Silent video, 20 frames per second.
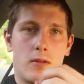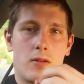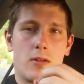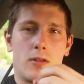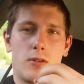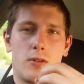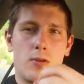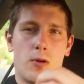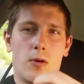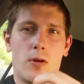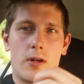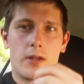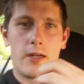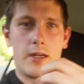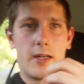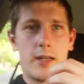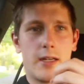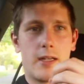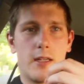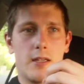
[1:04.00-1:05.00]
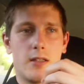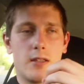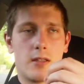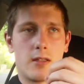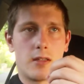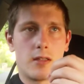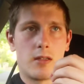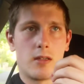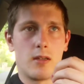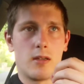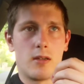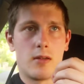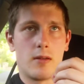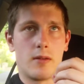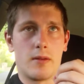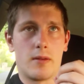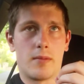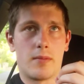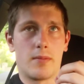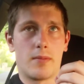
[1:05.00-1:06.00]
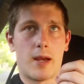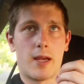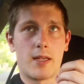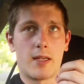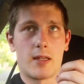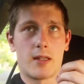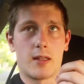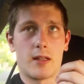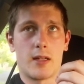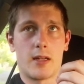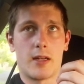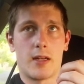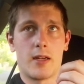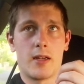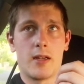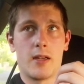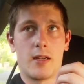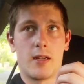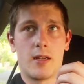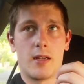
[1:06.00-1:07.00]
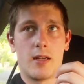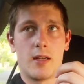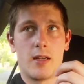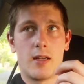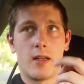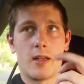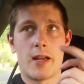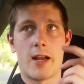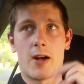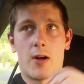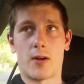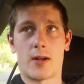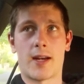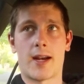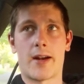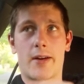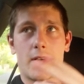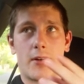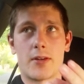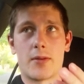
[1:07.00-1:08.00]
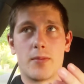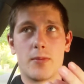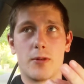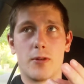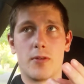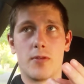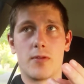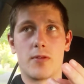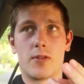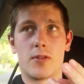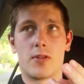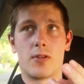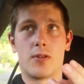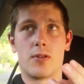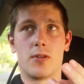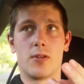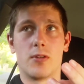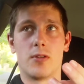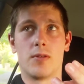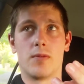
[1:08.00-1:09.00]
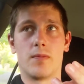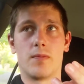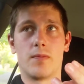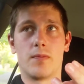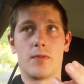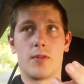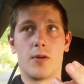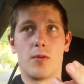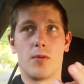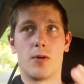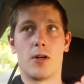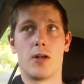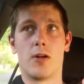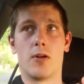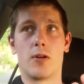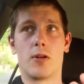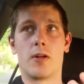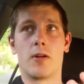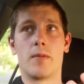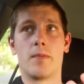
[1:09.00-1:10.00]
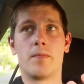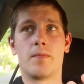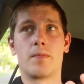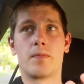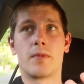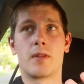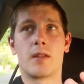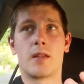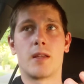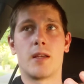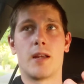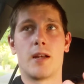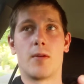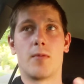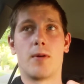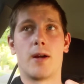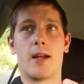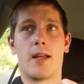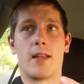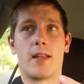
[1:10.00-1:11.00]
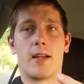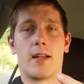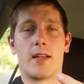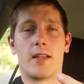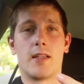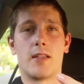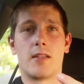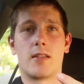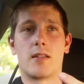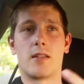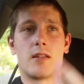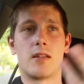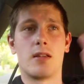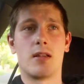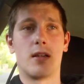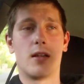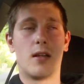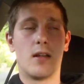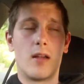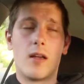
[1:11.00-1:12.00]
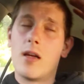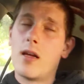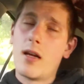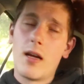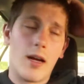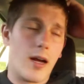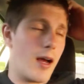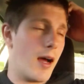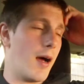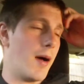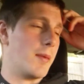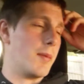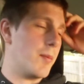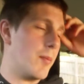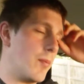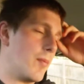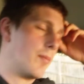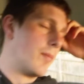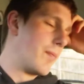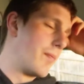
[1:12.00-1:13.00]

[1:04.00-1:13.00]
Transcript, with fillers: story is basically how a character moves through the world in a way that is um,